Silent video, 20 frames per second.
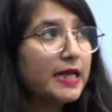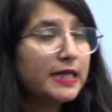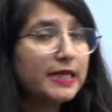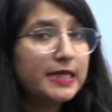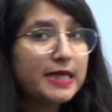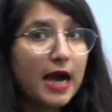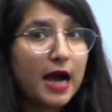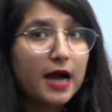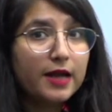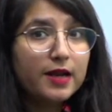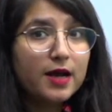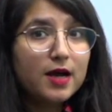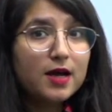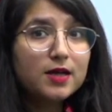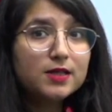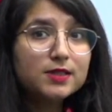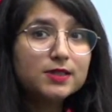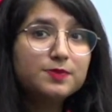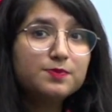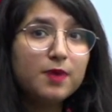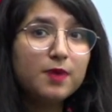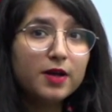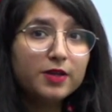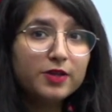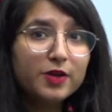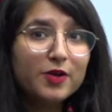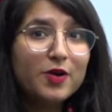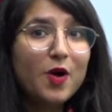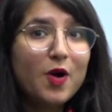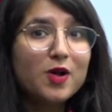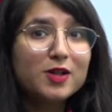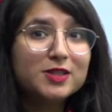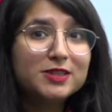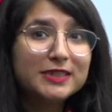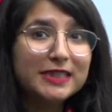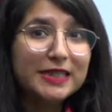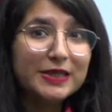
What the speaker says: Kiara's mother also